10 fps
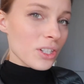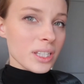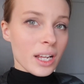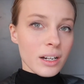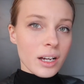
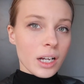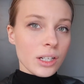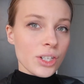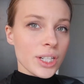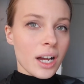just had
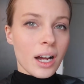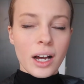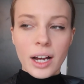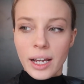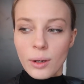lunch.
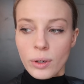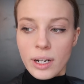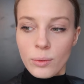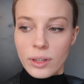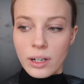I went
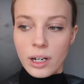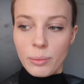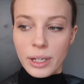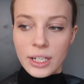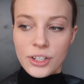out with the
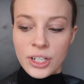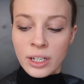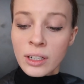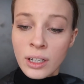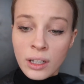garbage.
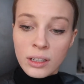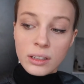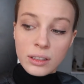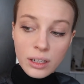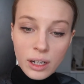
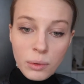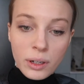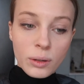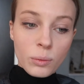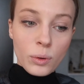Now I'm
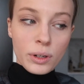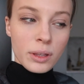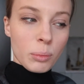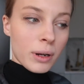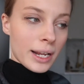gonna water
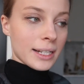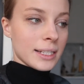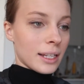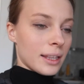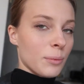the
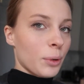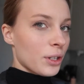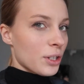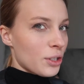plants, I think, because